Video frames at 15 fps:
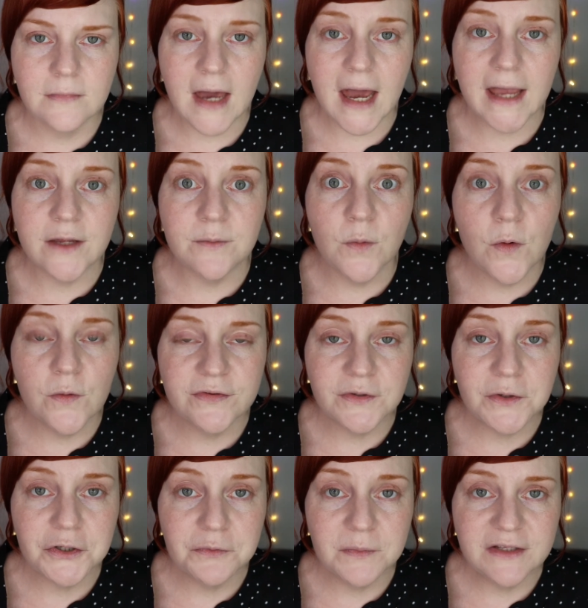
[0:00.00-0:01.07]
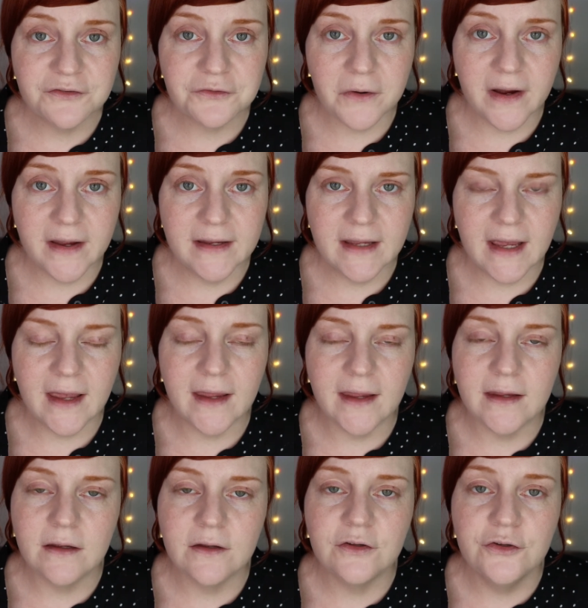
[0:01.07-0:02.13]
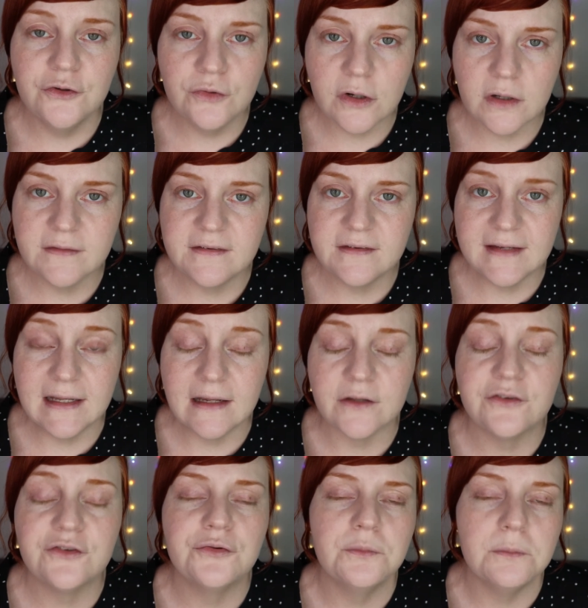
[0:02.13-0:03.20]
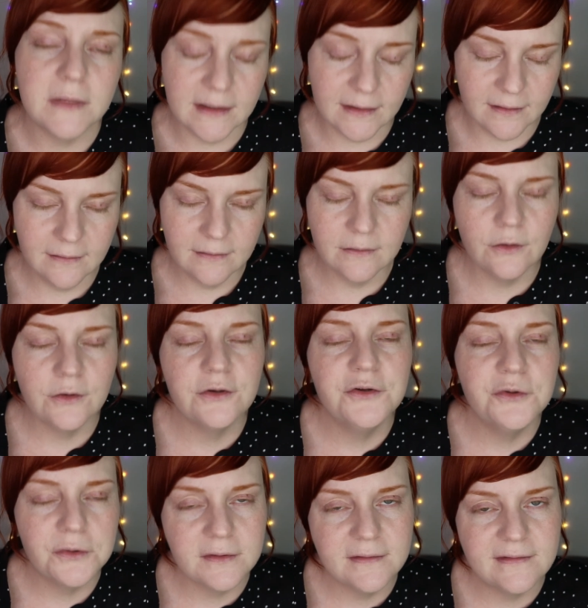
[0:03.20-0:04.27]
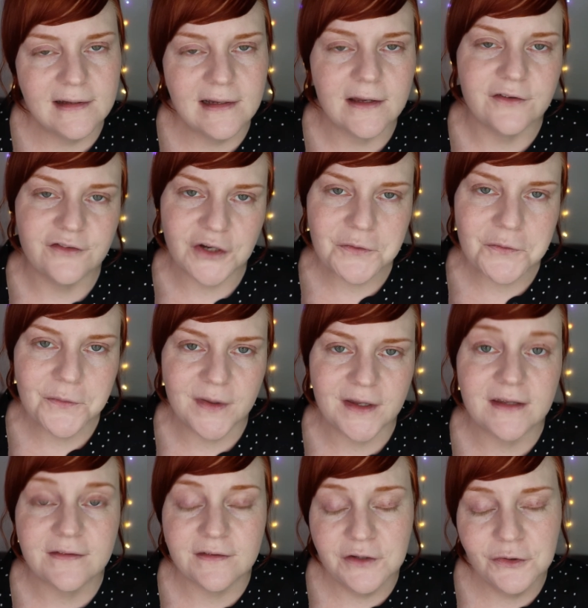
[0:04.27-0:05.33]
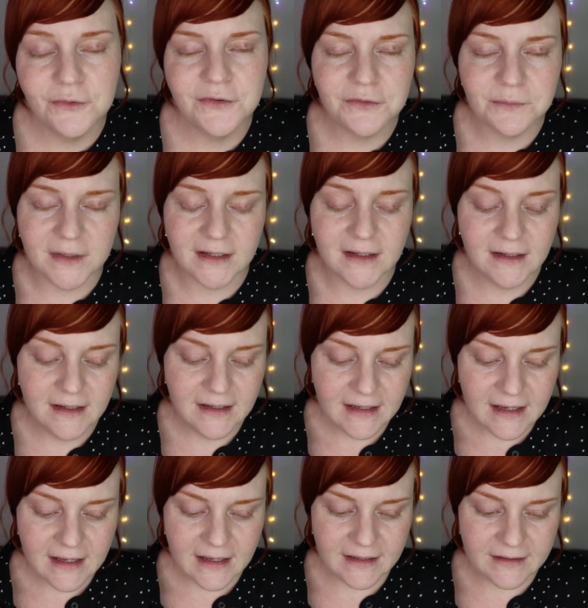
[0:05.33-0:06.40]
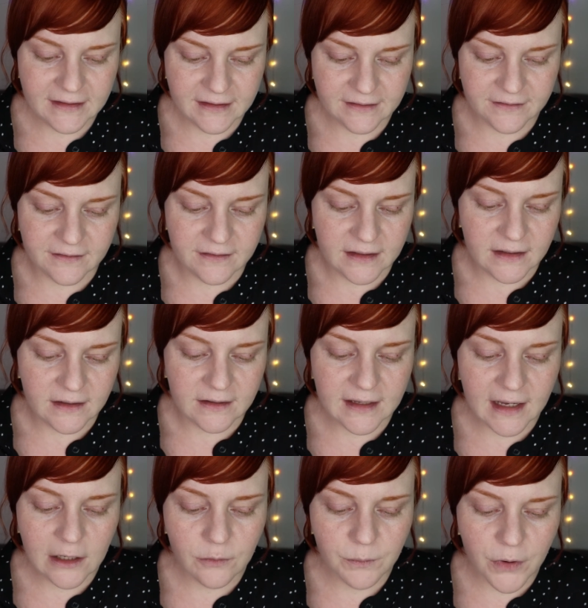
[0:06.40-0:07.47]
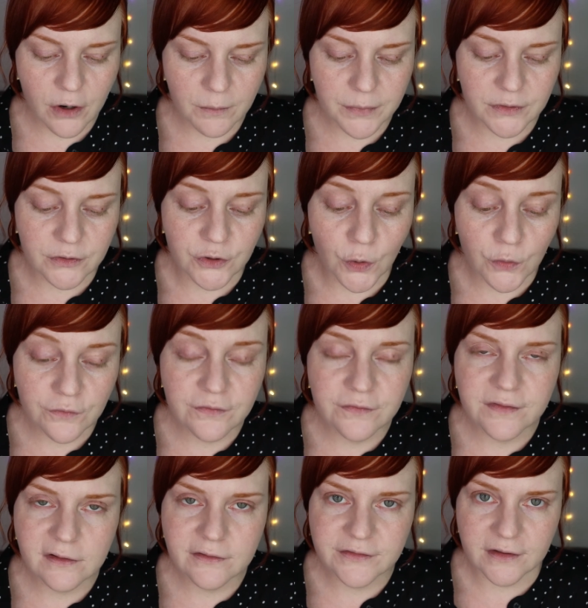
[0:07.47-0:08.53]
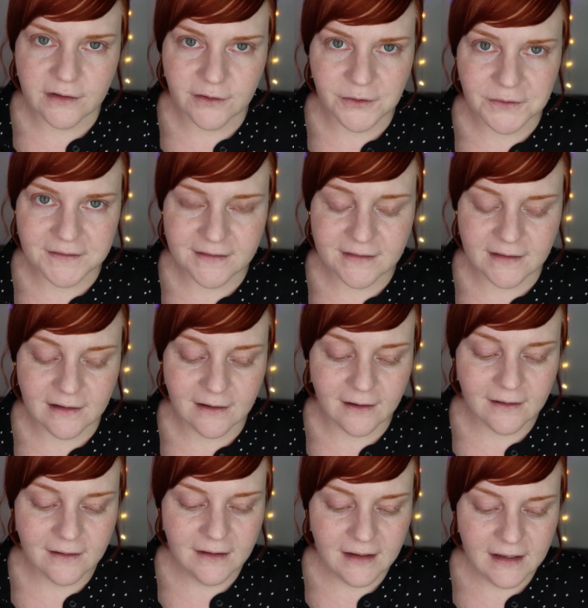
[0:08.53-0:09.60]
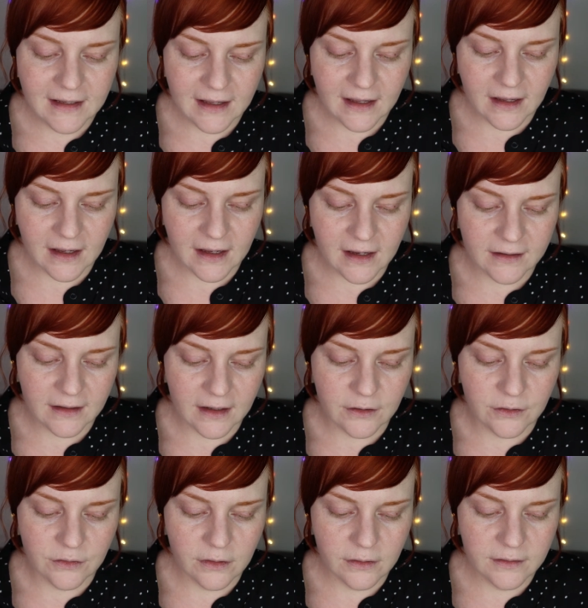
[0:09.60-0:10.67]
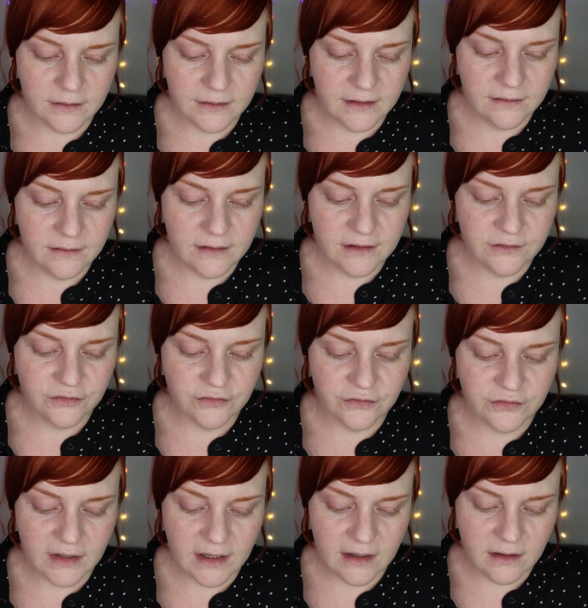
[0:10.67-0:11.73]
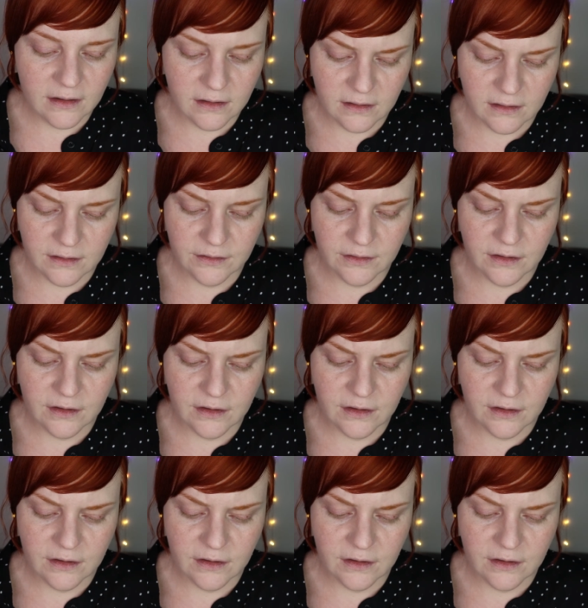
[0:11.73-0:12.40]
I am also going to be trying a new concealer to me, not a new concealer in general, but it's new to me. It is the ColourPop No Filter Concealer, and I got it in the shade